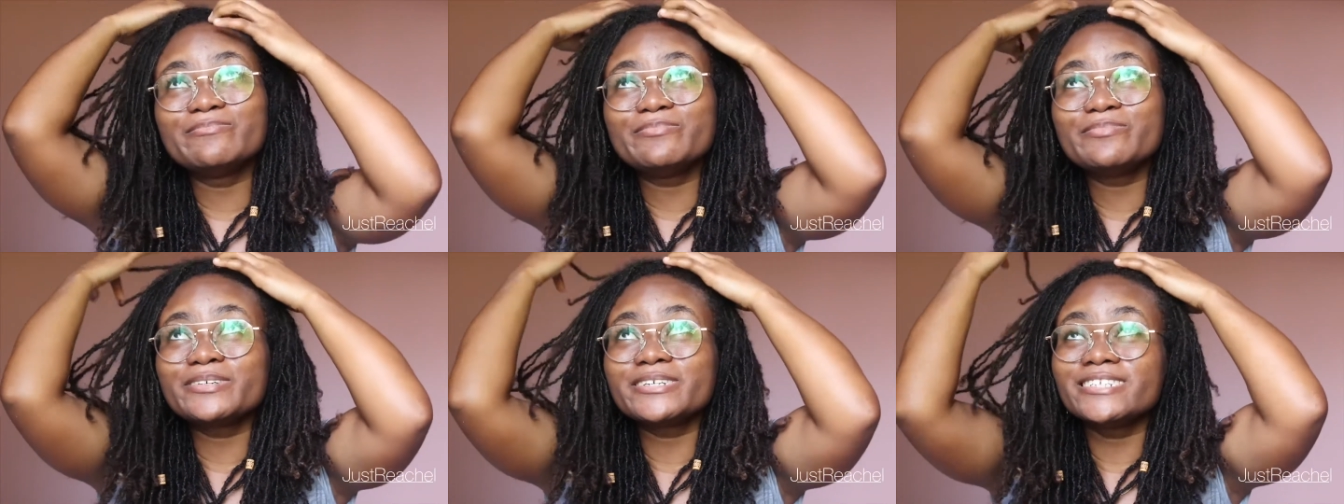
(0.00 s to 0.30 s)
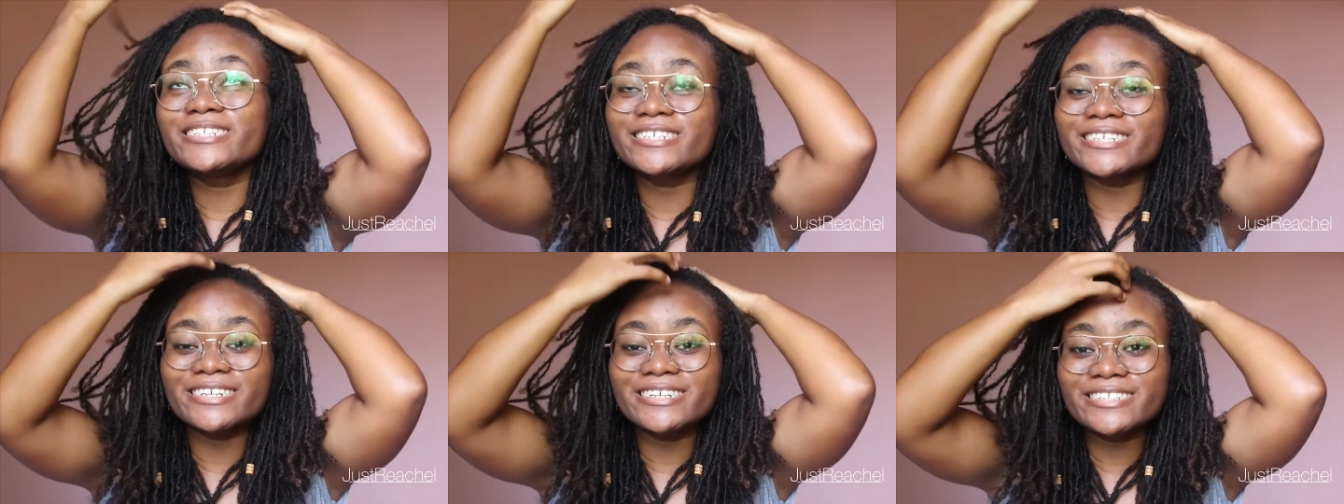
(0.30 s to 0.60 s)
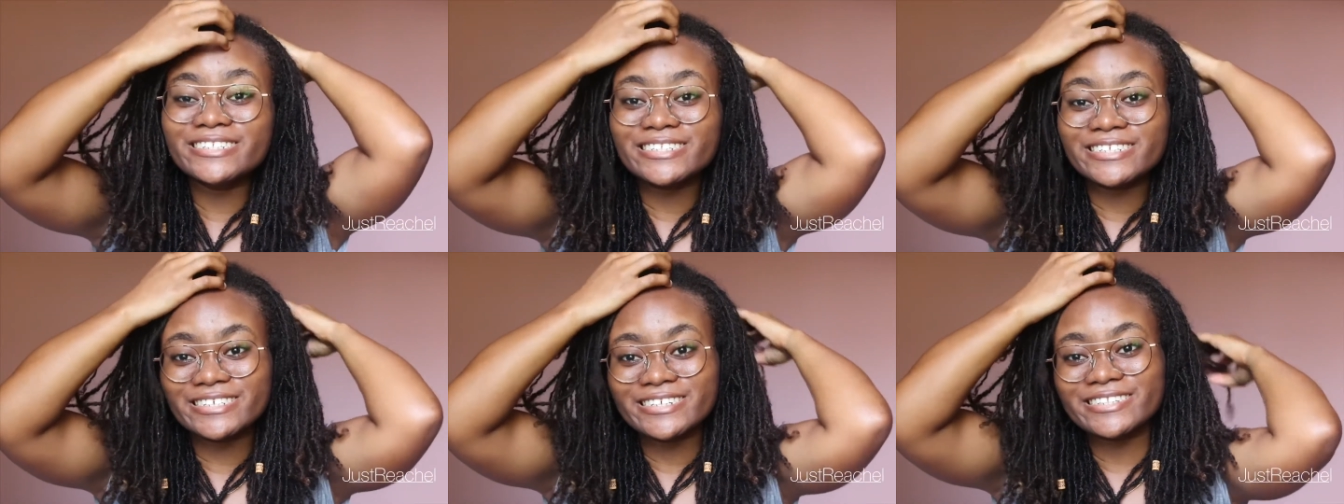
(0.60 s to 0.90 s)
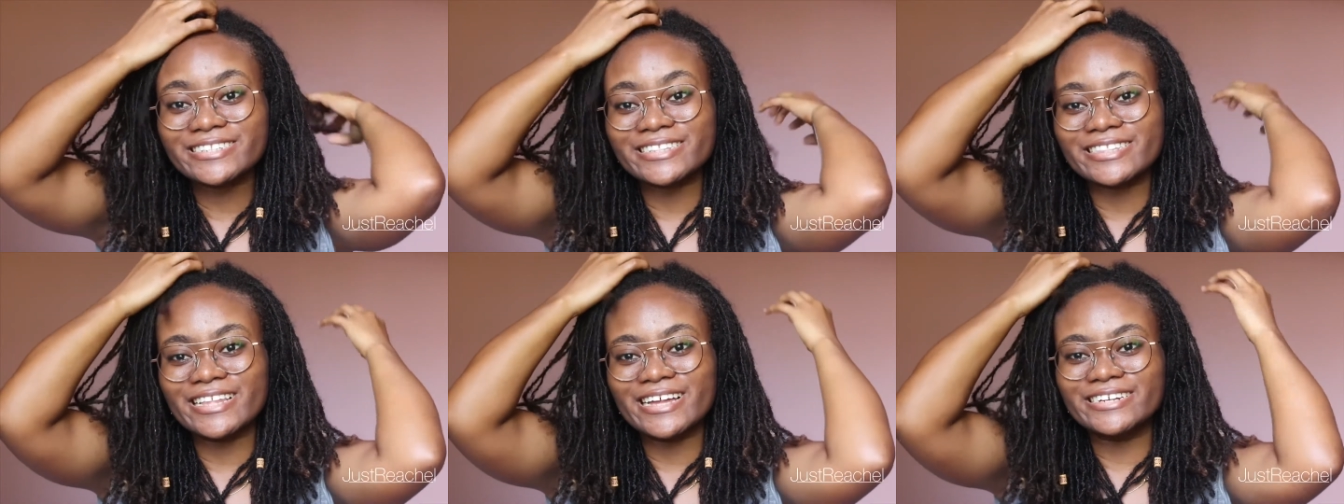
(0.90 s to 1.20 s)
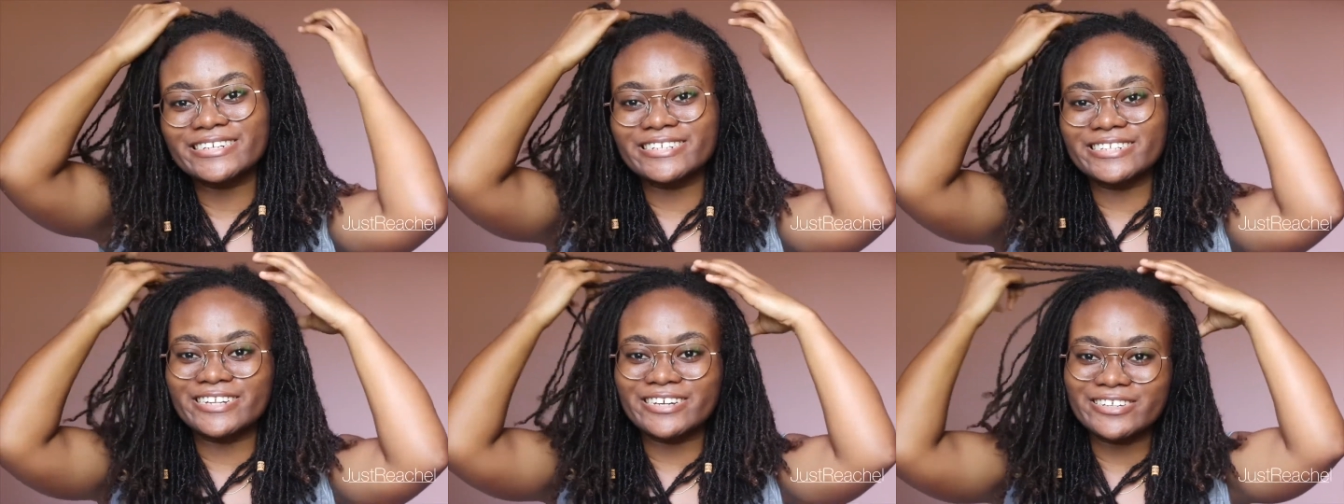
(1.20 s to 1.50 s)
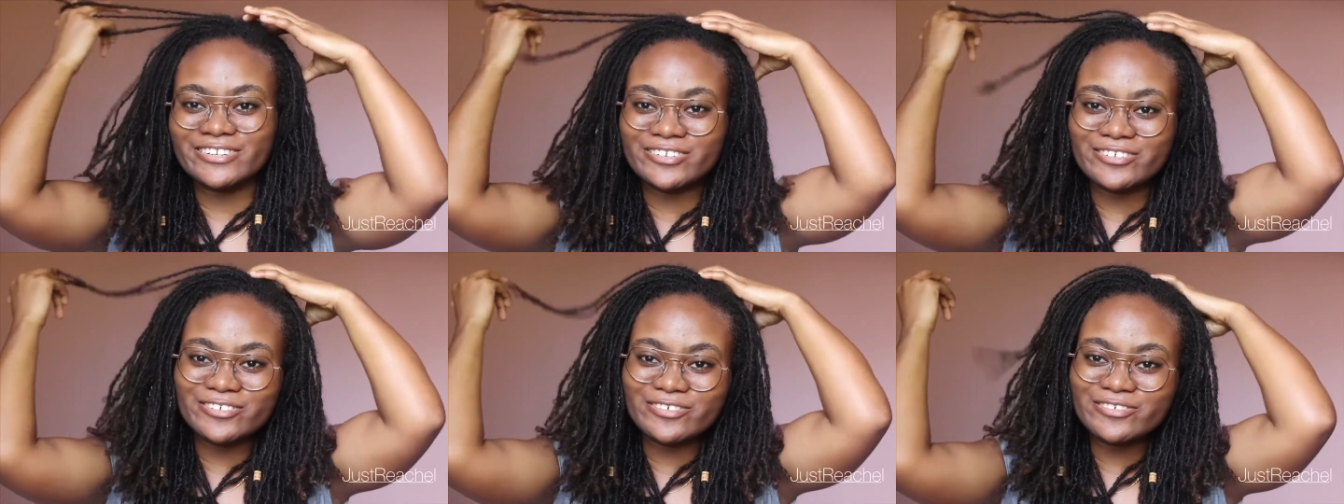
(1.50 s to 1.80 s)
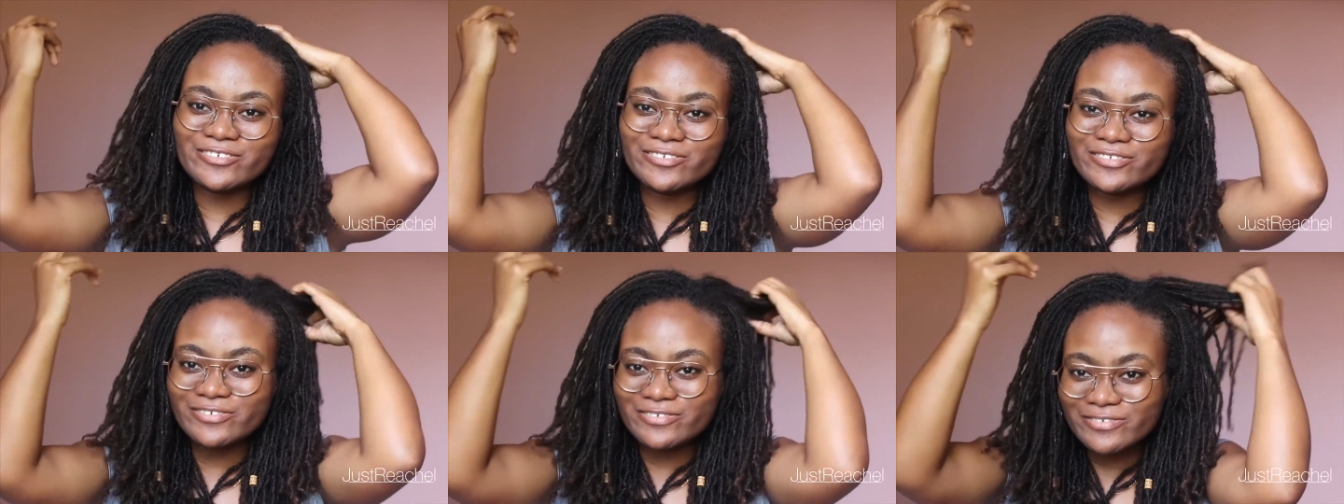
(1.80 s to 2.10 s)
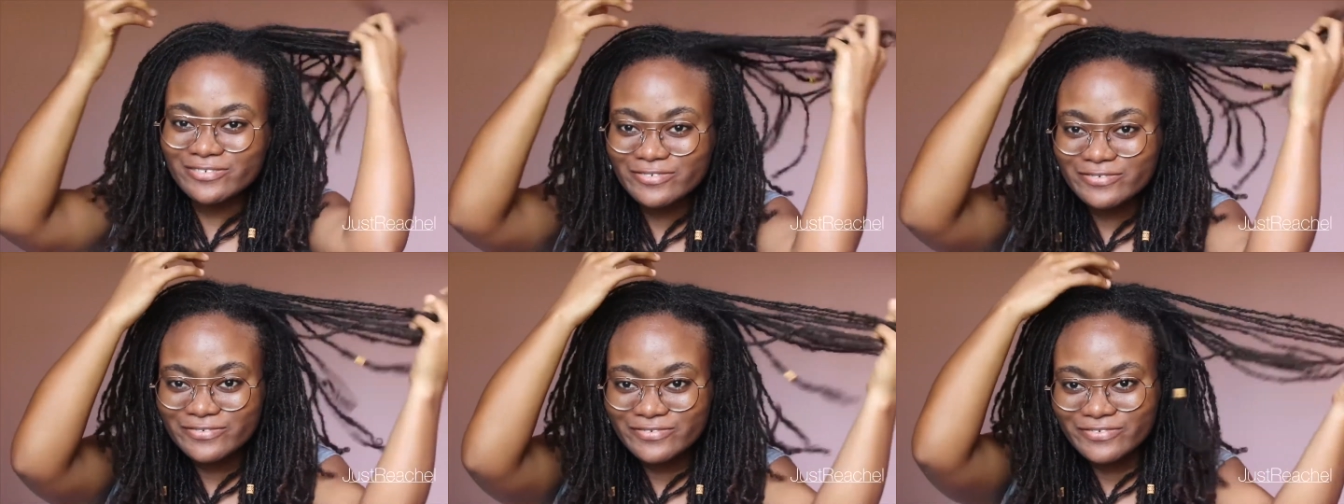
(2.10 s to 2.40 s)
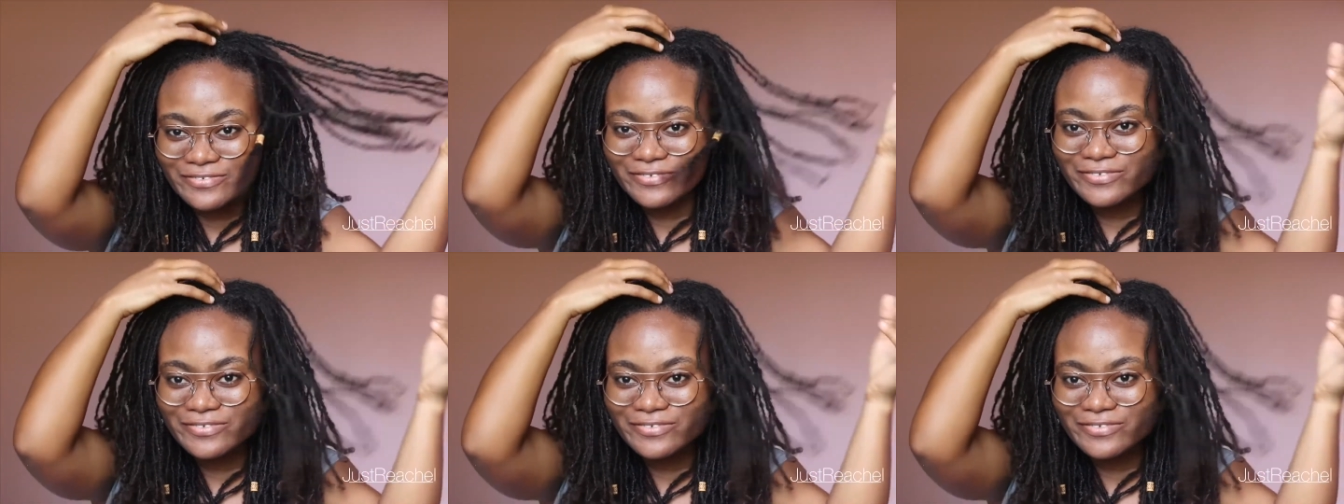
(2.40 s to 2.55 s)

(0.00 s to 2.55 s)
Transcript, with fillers: pigeons just landed on the roof.